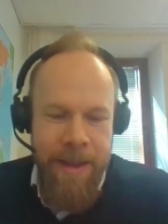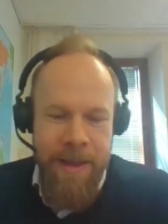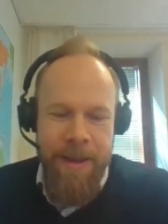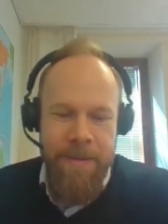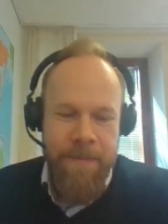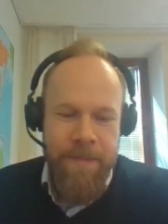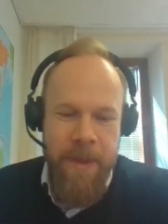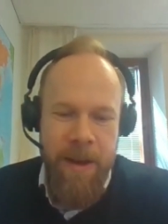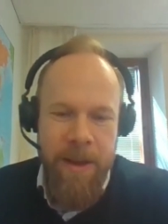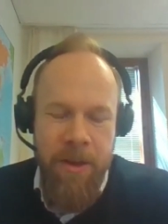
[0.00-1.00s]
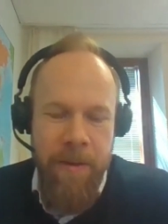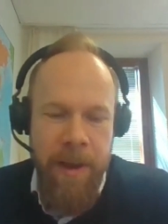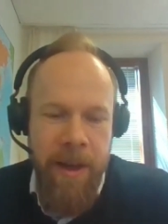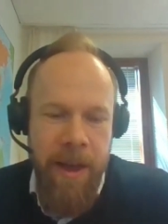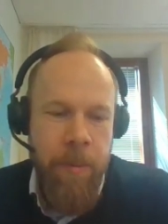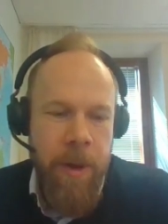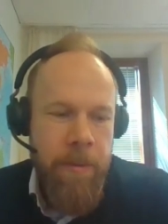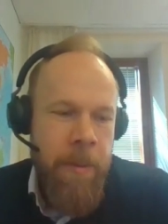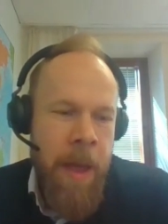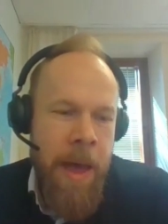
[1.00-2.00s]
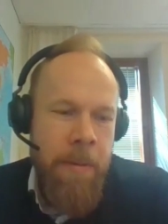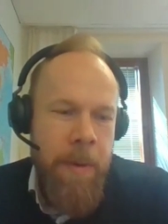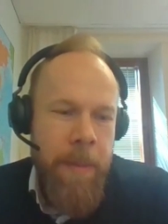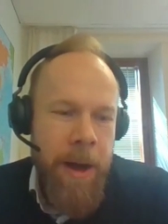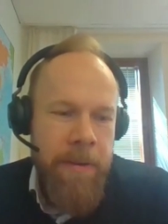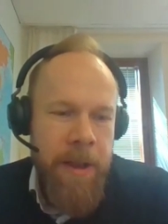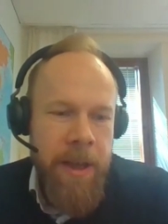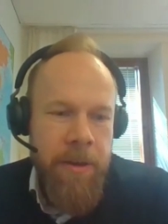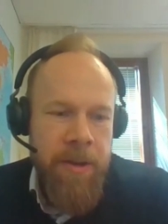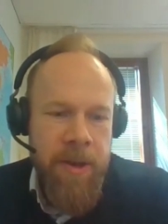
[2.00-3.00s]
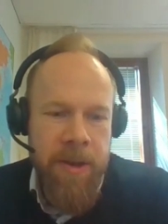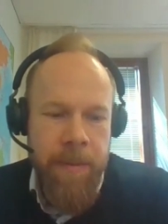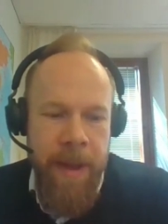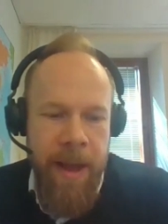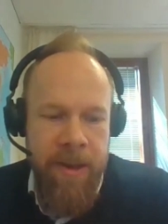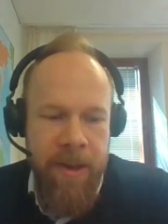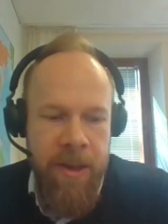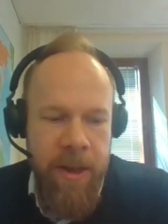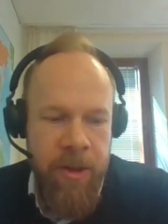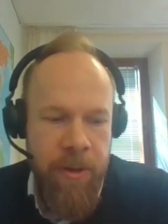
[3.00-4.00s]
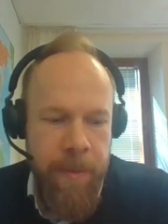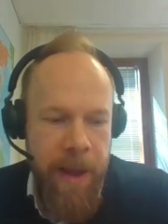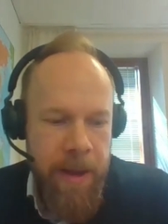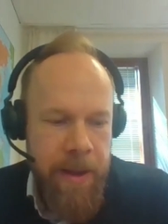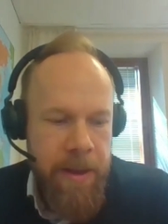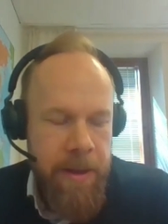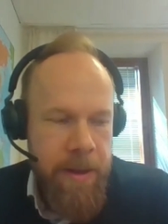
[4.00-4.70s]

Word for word: um, leads to fintech. And we're we're part of that ecosystem as the central bank.